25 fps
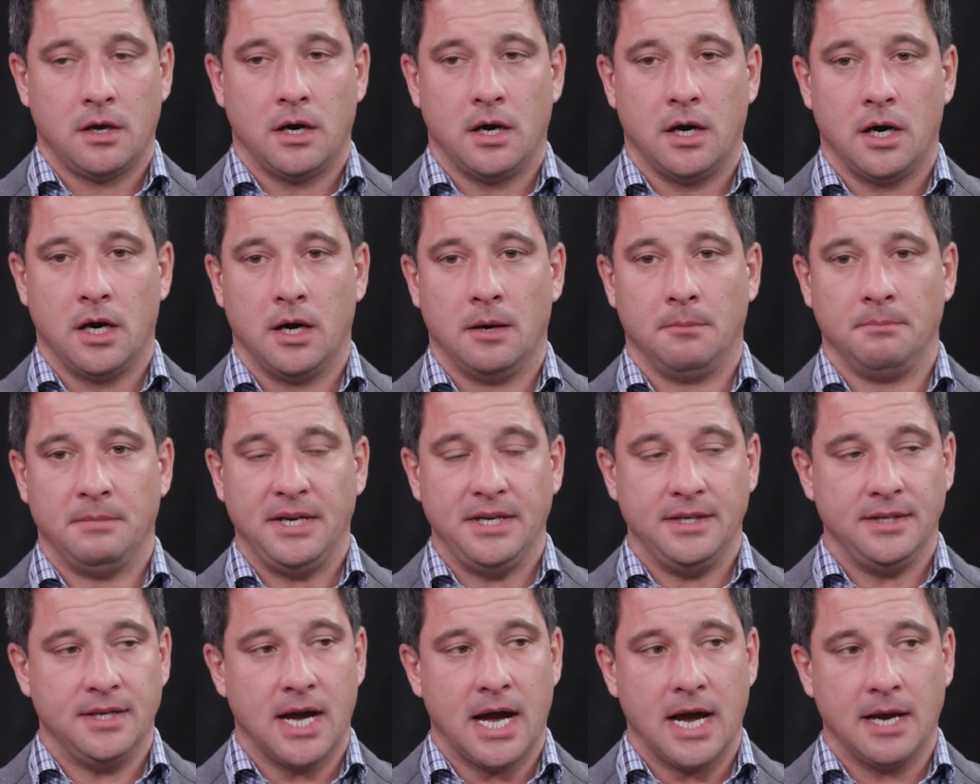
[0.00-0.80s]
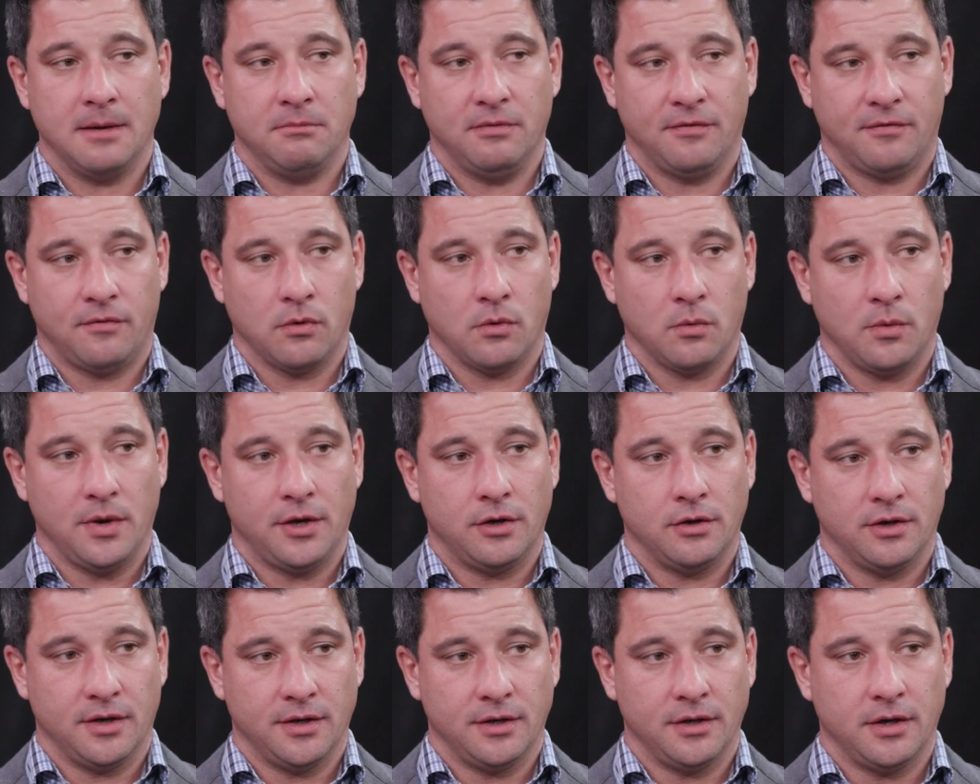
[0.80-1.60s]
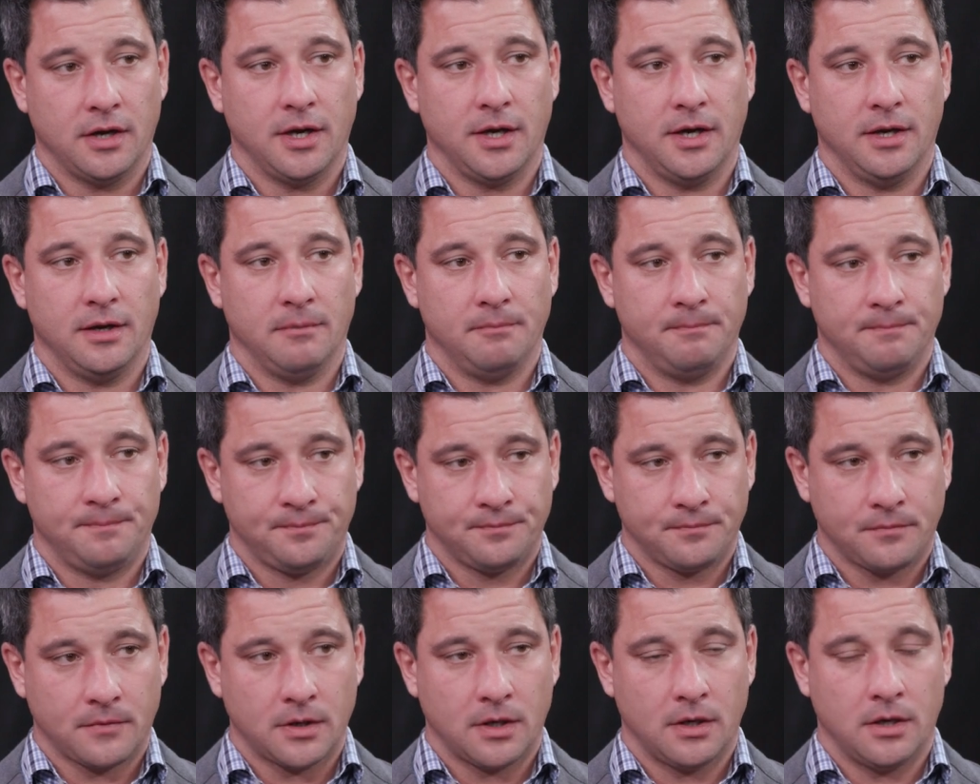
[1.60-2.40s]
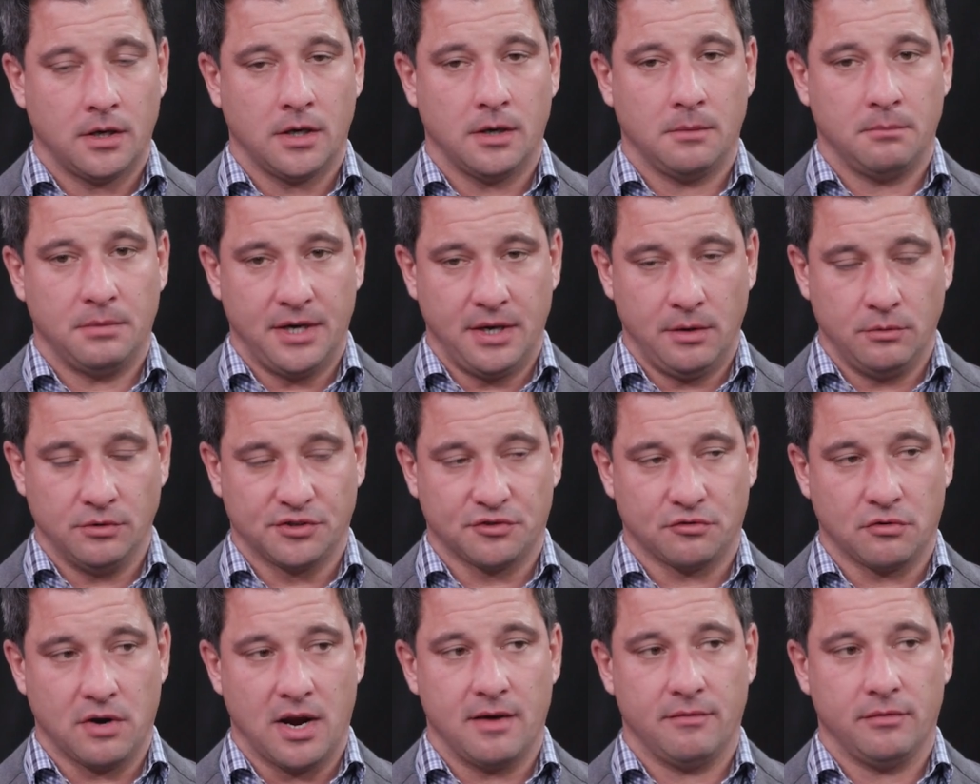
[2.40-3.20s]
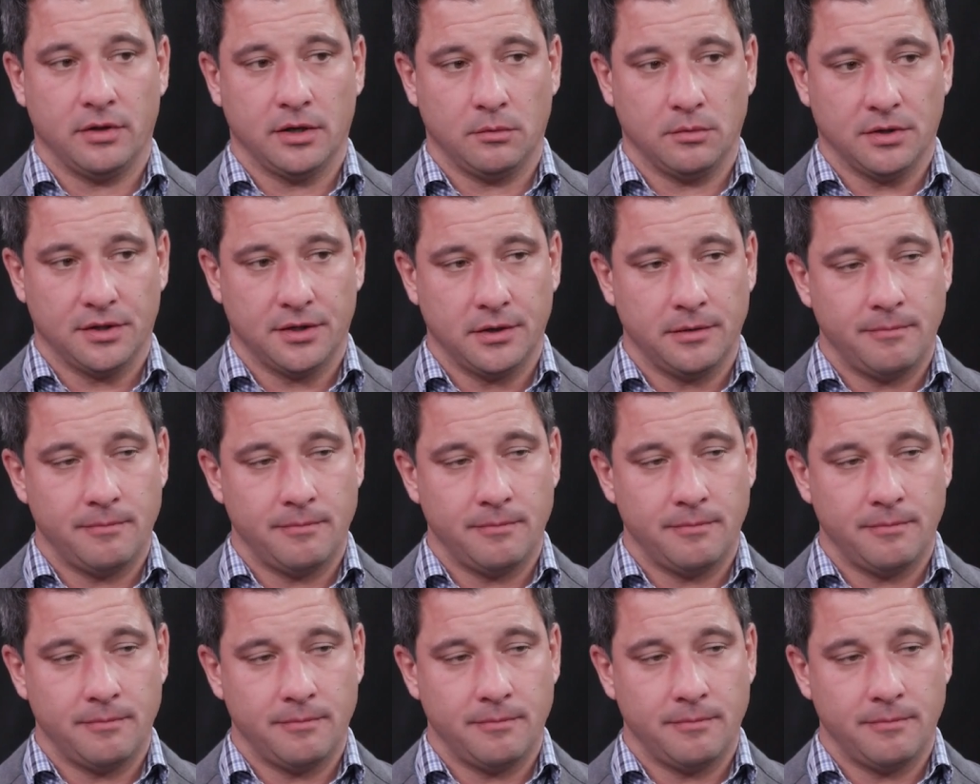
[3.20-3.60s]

Um, he died before we could indict him, uh, but he was traveling with